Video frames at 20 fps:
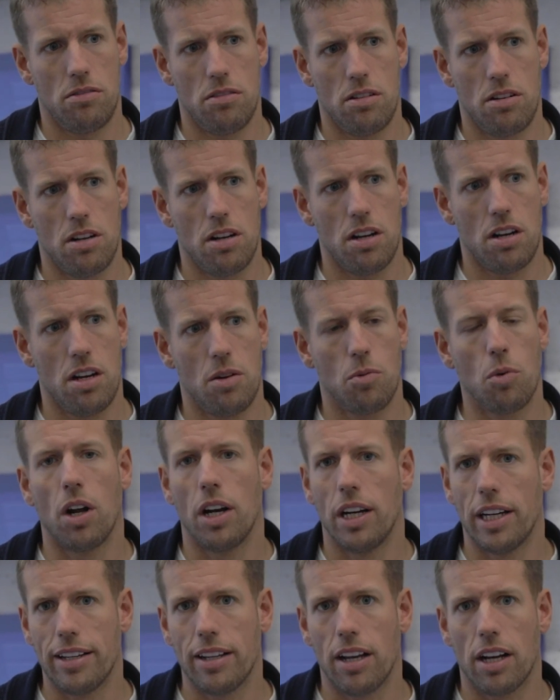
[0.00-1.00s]

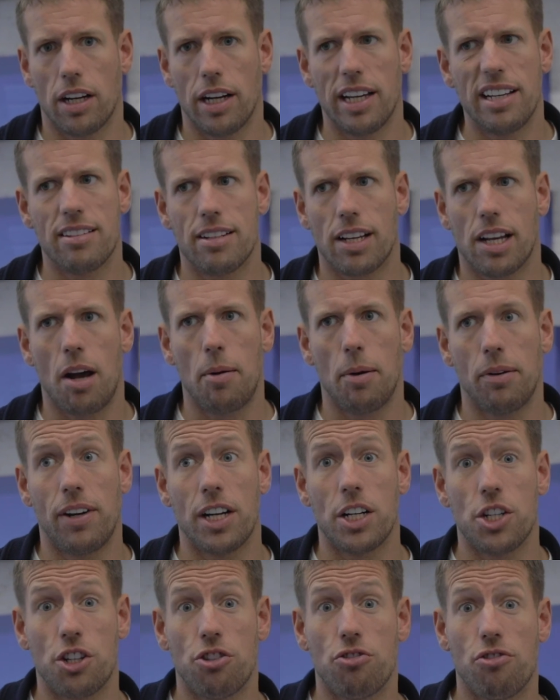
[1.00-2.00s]
at least a couple
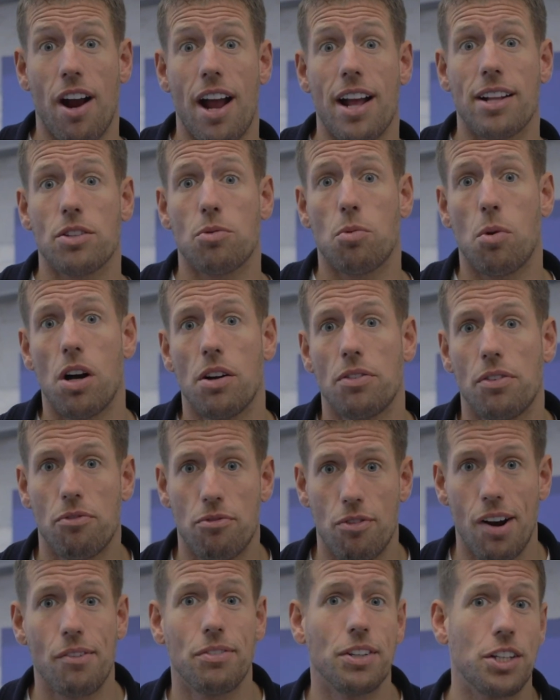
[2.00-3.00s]
of £100,000 worth
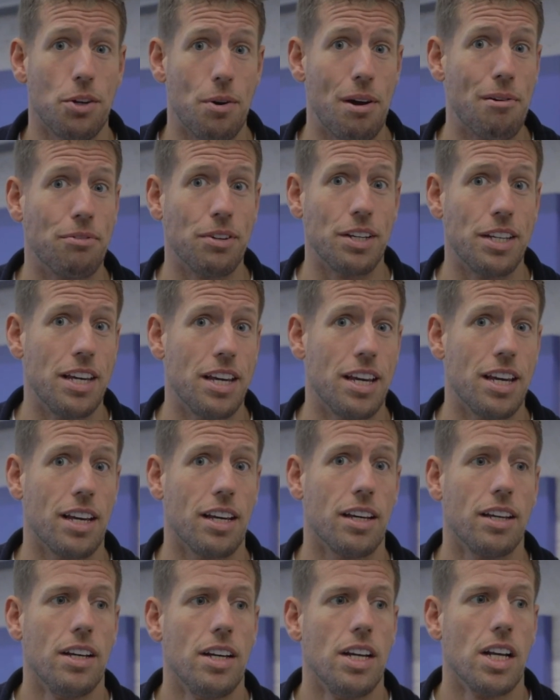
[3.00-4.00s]
of revenue every
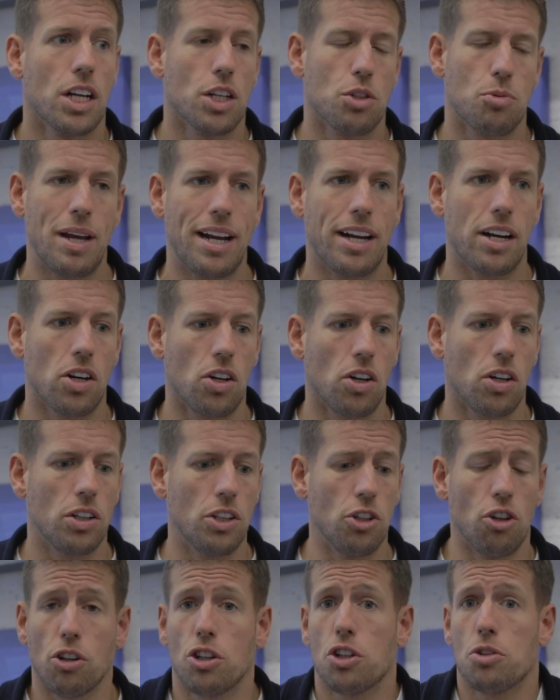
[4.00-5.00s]
year, because we had a lot,
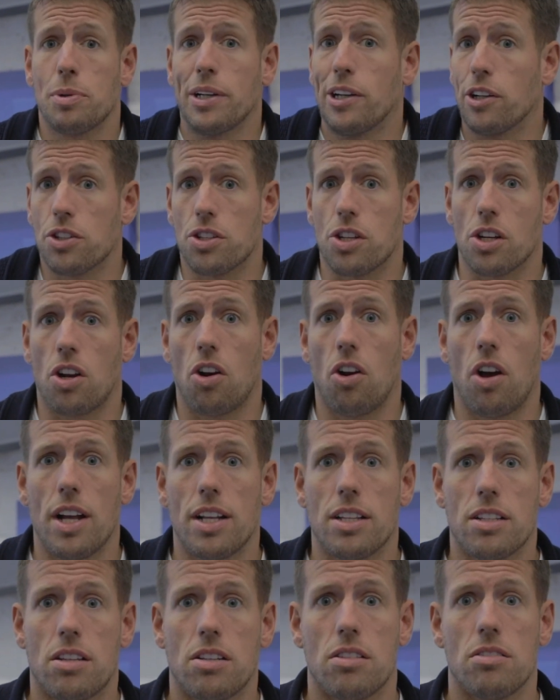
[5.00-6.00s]
not because we lost the
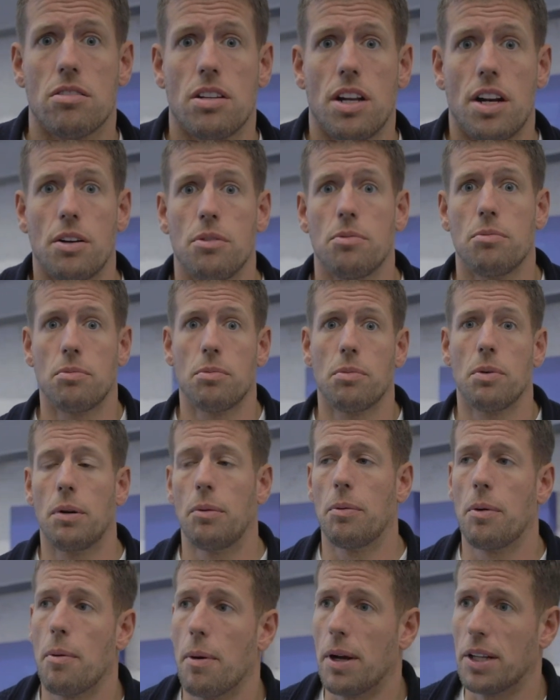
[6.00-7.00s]
clients because we
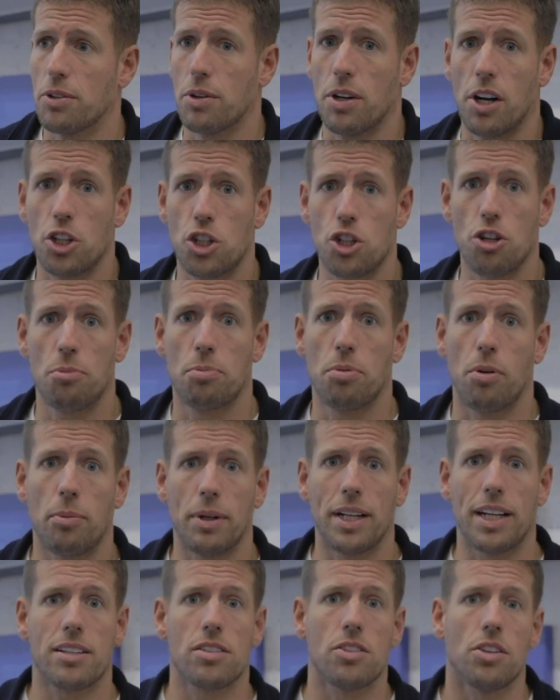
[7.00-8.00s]
weren't doing our job
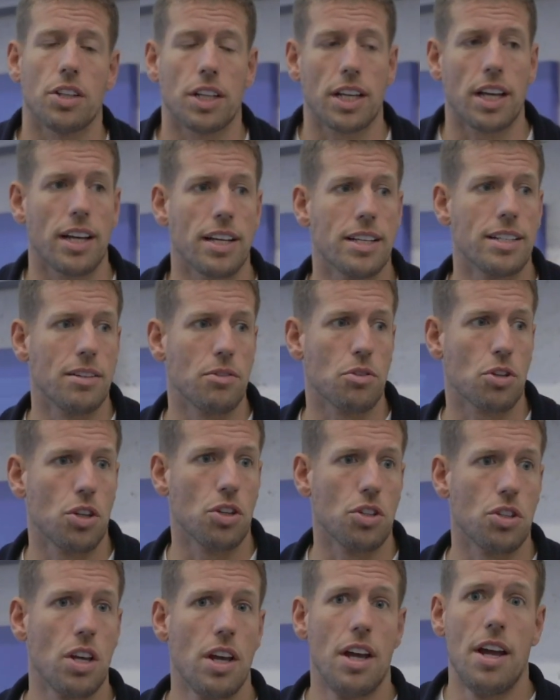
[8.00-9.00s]
properly. That's not the case. It was
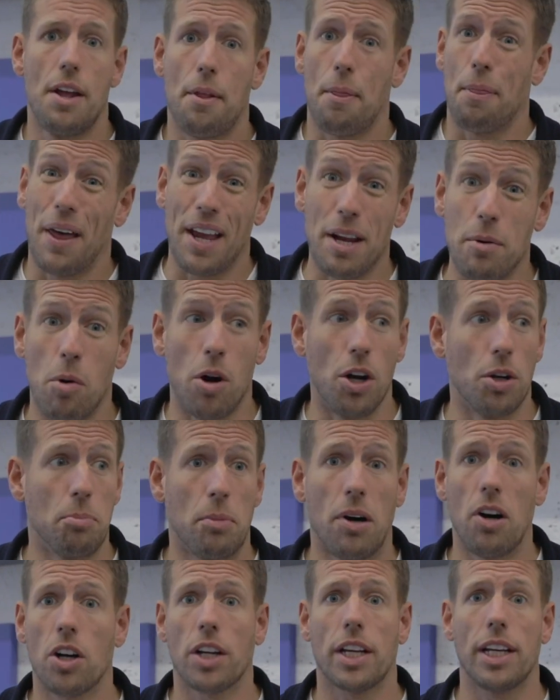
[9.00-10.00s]
because they weren't
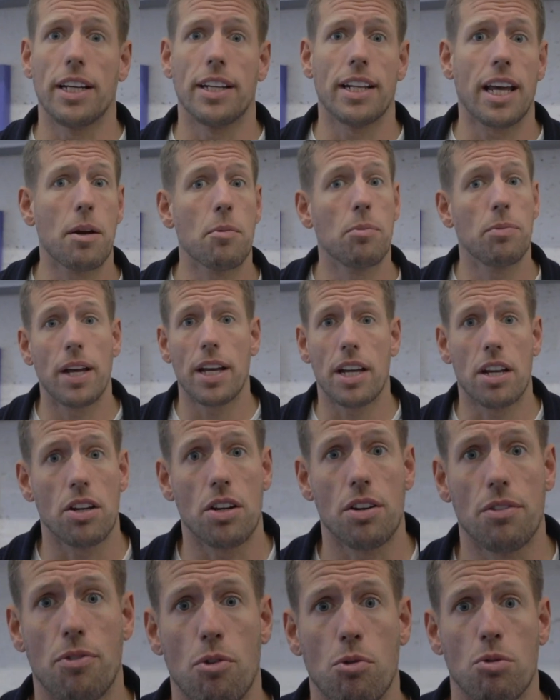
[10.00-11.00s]
marketing. They
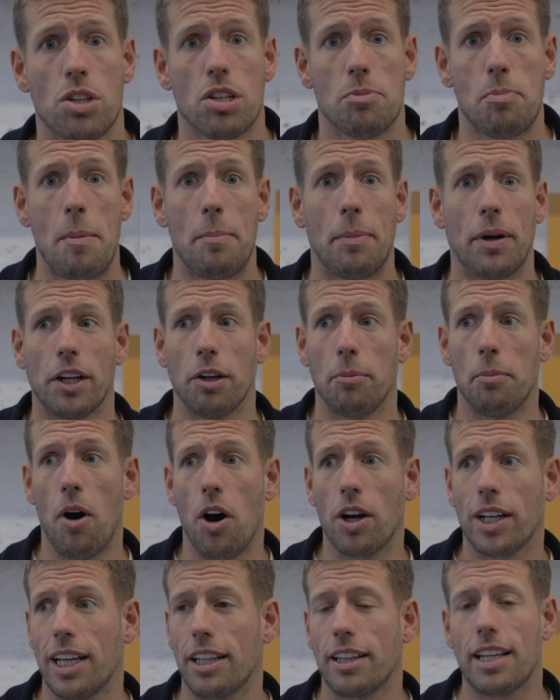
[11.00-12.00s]
couldn't afford to spend money on
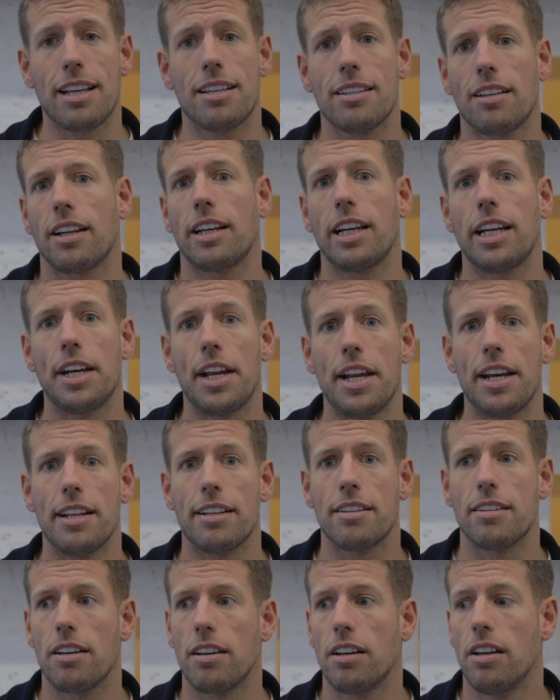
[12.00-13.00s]
marketing. They suddenly
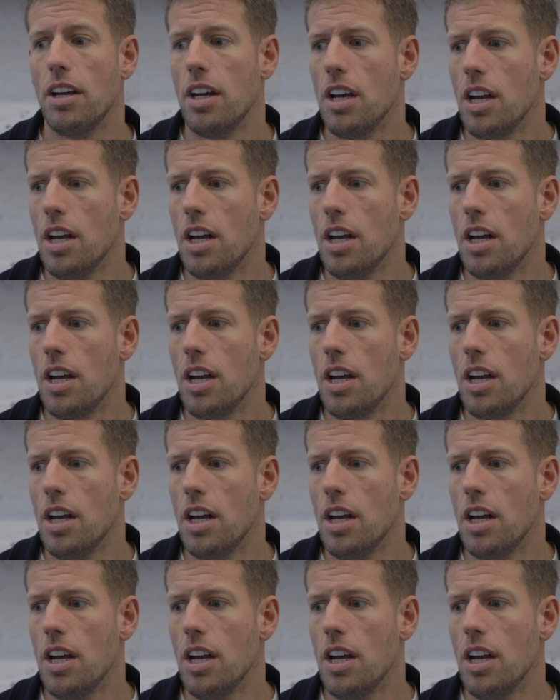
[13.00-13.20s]
needed to